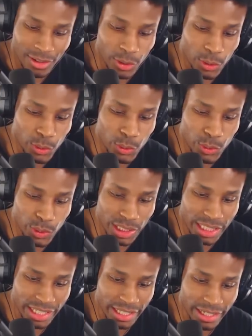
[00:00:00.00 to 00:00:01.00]

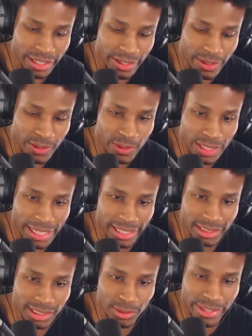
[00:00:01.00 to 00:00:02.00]
Holy hell.
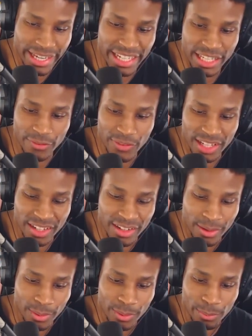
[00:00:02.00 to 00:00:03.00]
I still can't even...
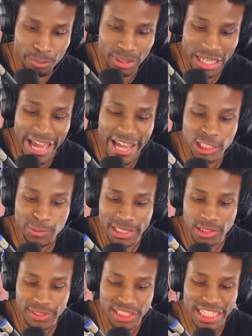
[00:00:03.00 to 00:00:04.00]
Blast
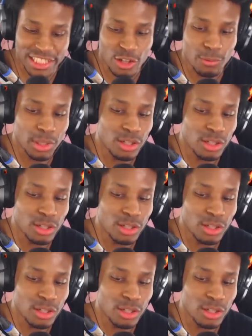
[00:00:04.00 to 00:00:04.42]
because of Vegito